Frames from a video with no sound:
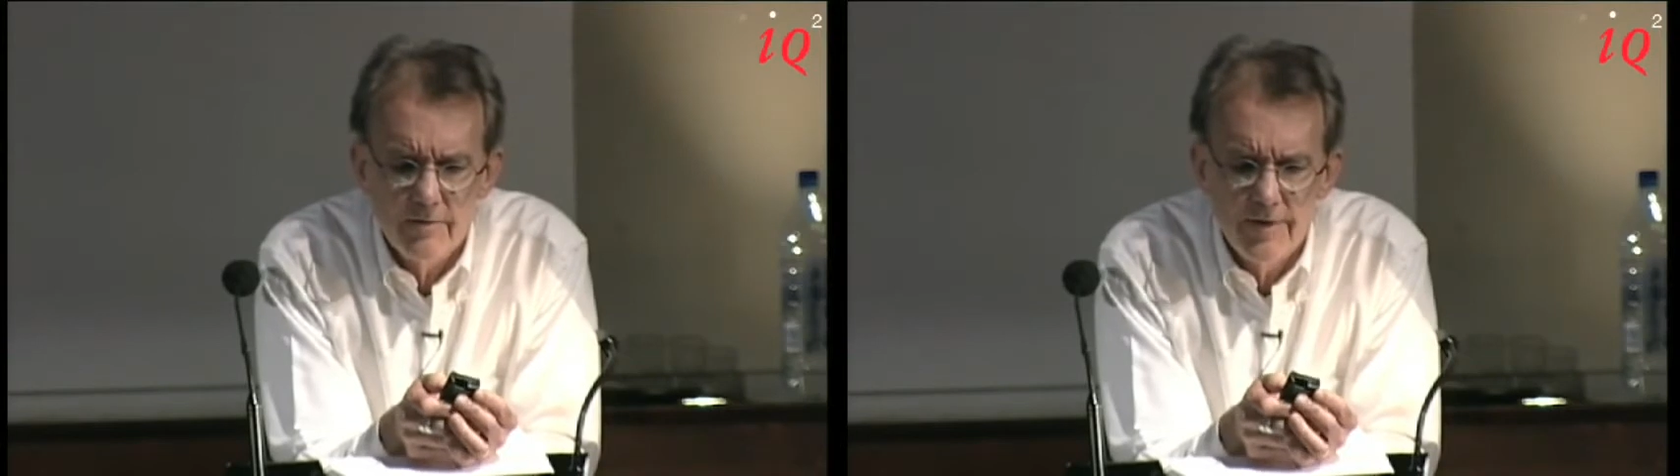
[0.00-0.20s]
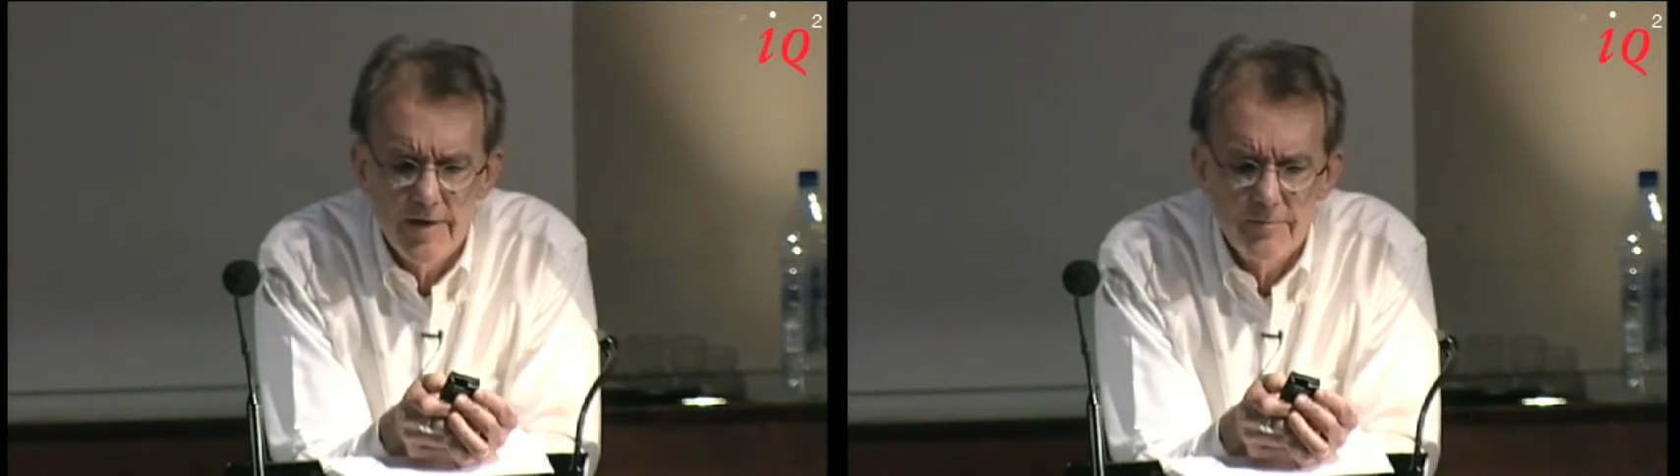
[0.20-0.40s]

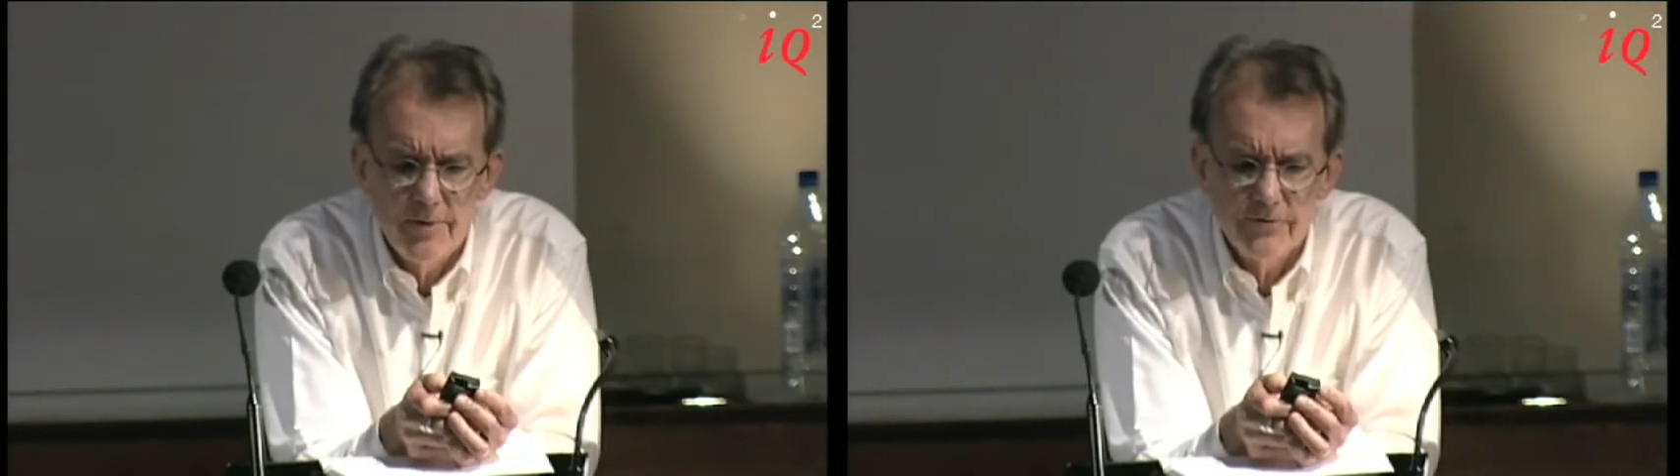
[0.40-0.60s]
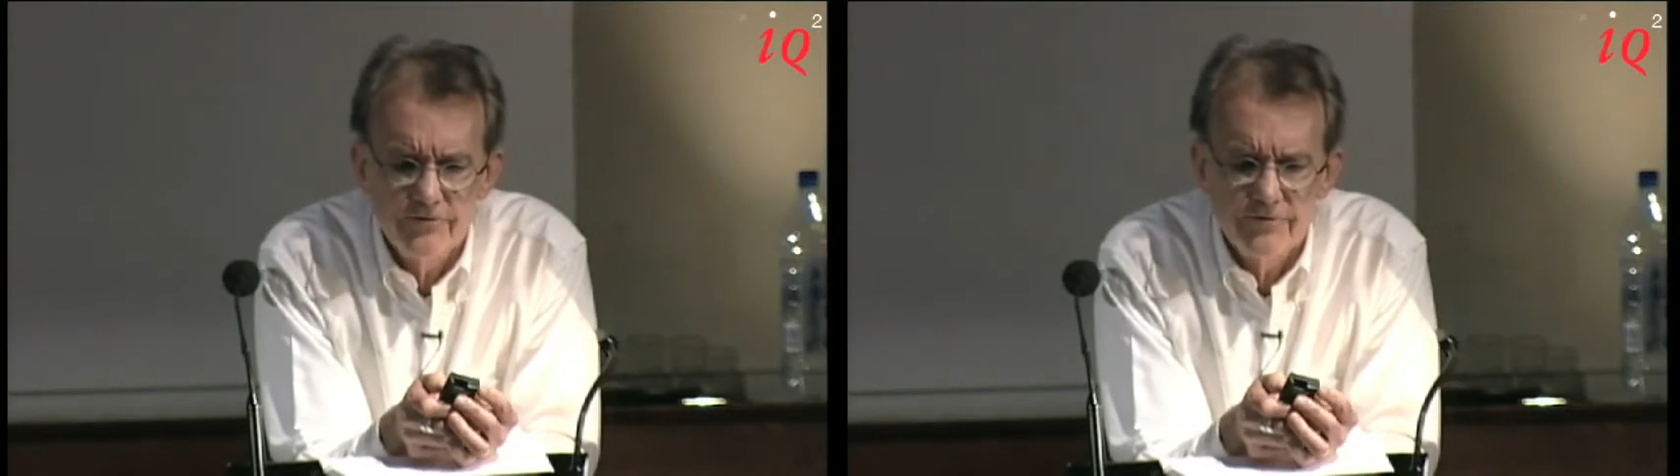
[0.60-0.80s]
they
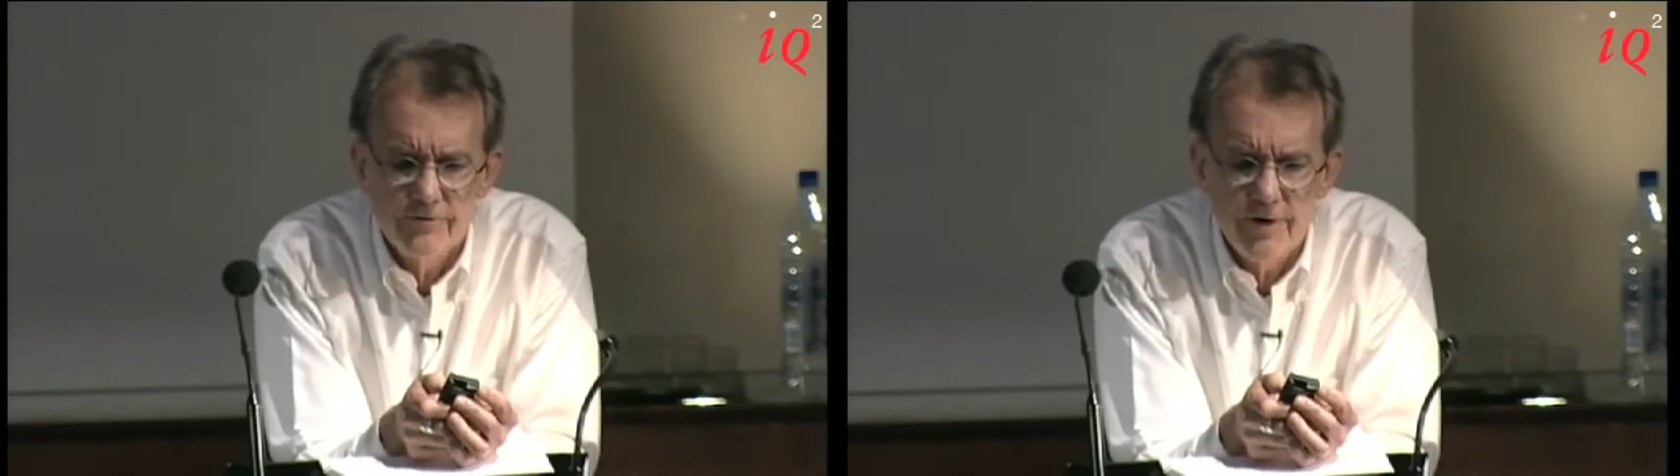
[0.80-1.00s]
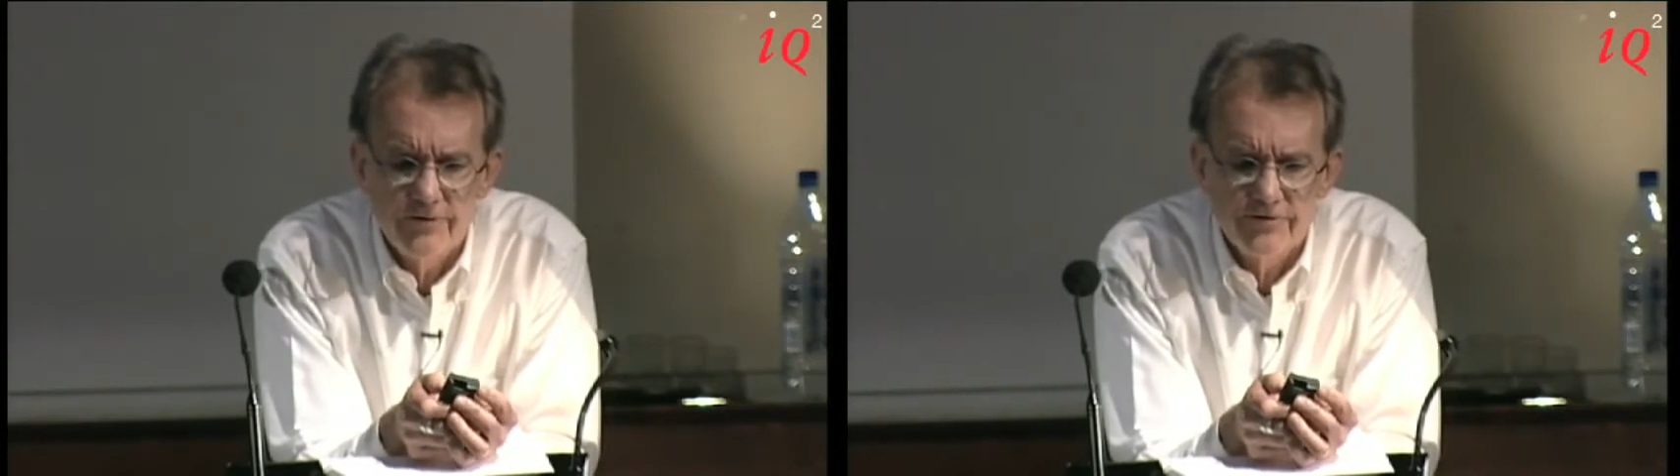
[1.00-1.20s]
approach the
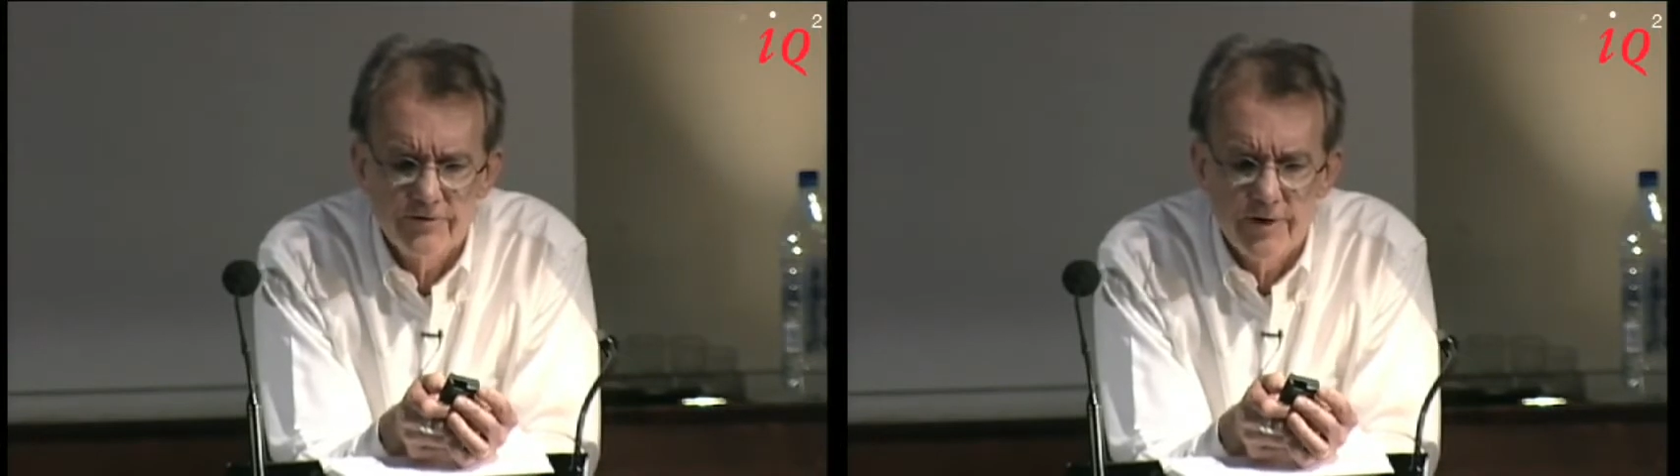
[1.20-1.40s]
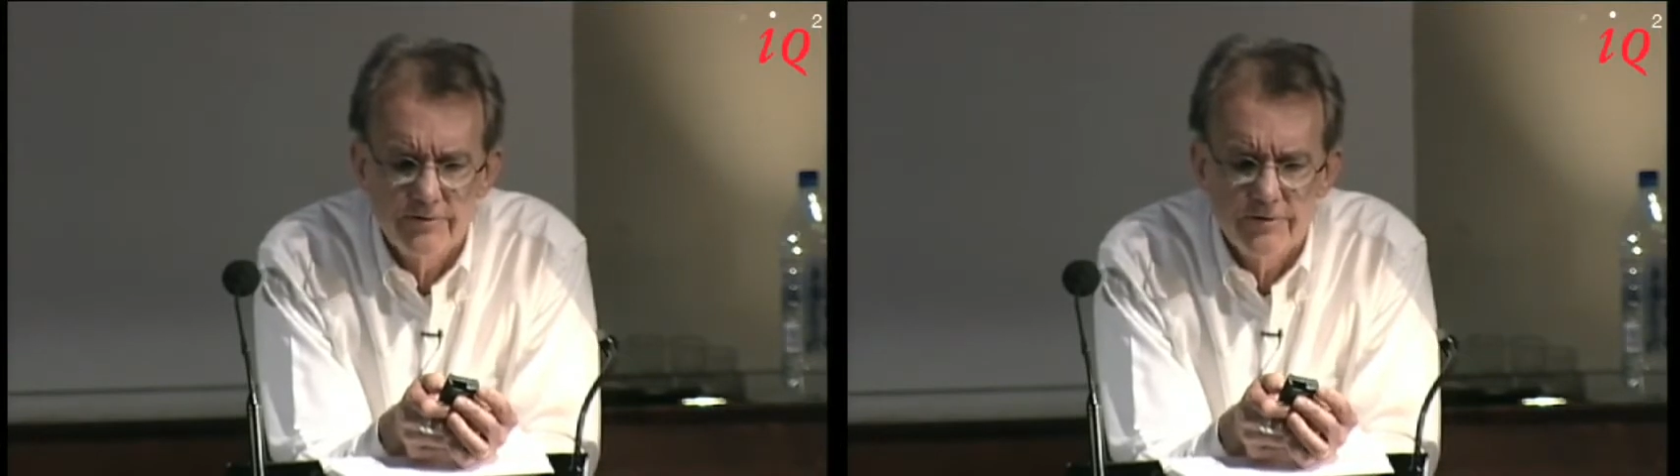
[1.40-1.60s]
question
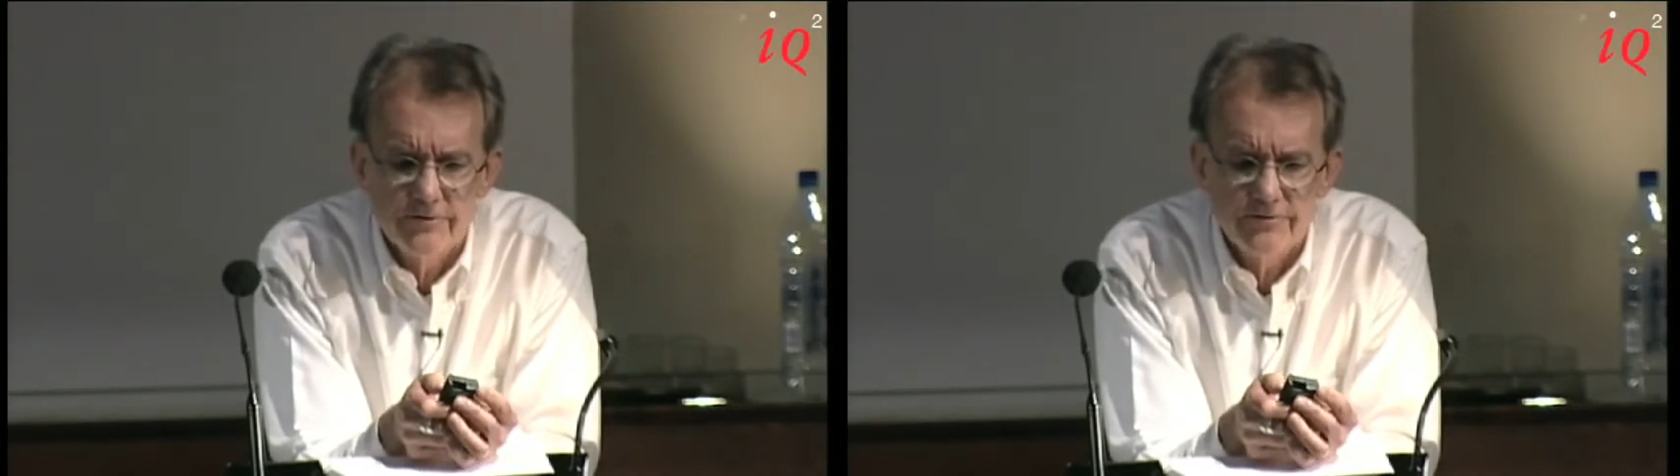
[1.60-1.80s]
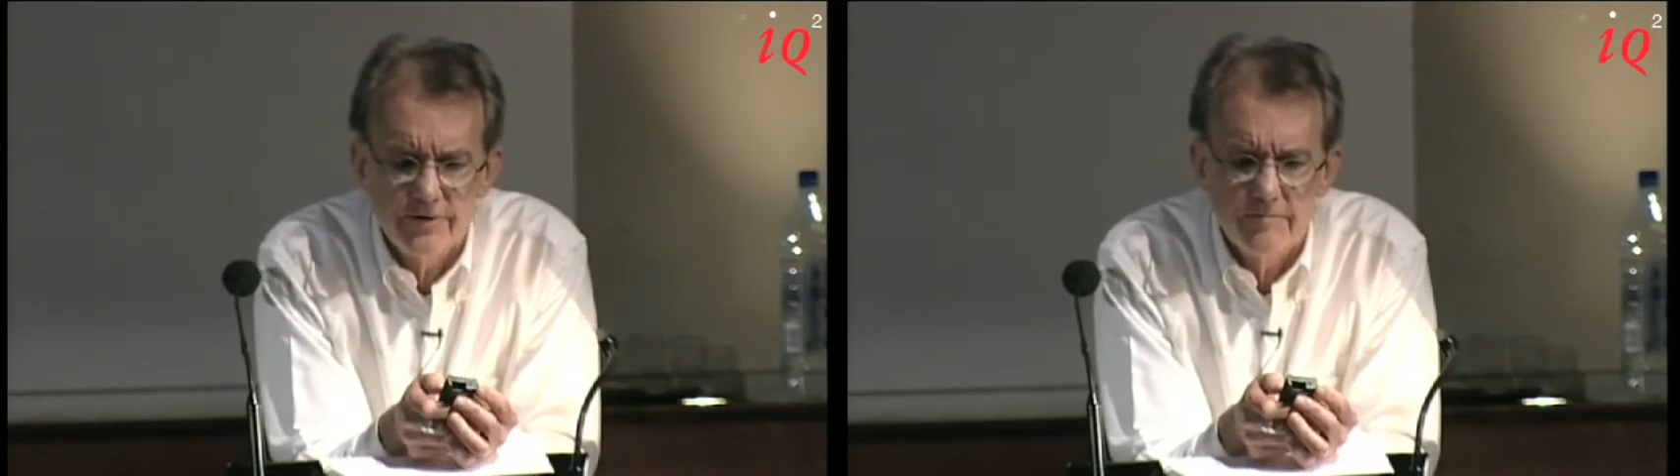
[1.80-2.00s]
like this.